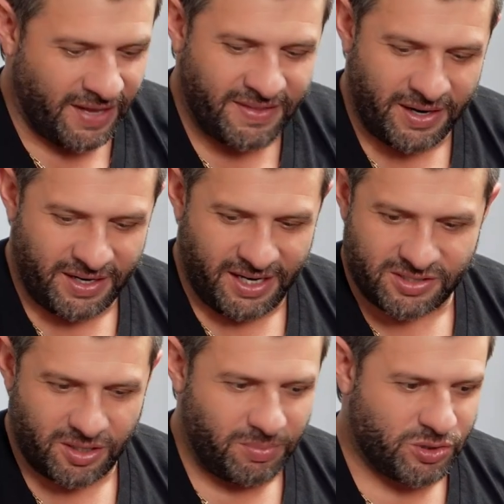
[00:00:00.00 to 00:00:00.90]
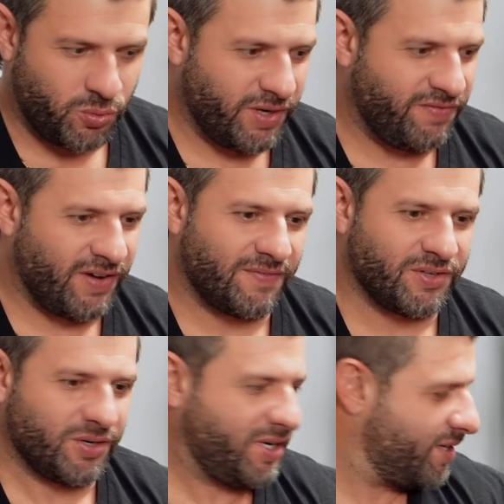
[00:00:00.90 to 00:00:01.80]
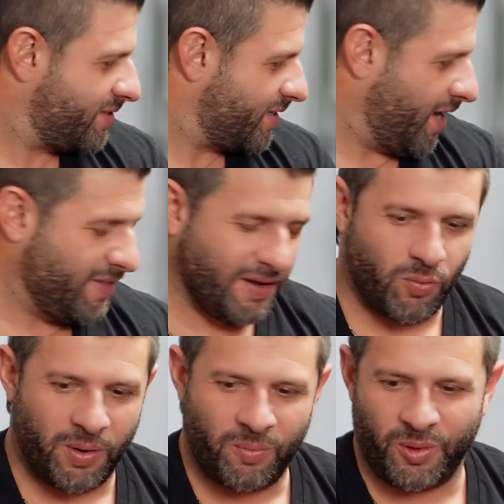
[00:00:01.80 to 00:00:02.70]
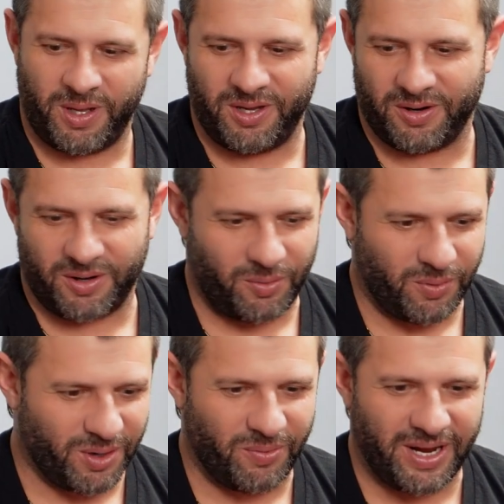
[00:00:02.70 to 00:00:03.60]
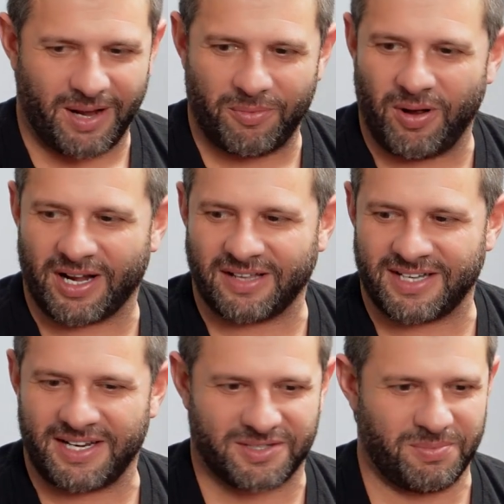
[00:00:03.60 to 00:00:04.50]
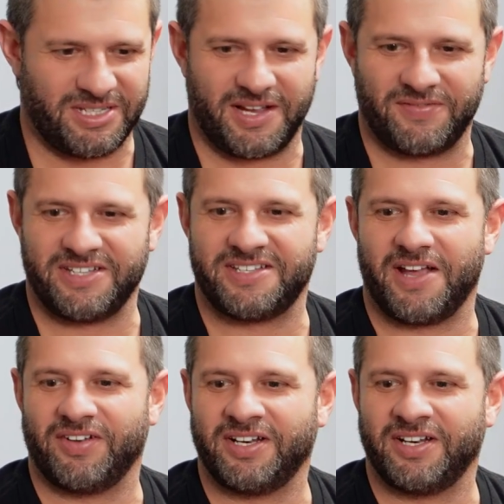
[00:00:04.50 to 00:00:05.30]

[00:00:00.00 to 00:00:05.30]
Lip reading: and then it's going to be 25 degrees. And then one morning we're going to wake up and walk outside and it's going to be 77.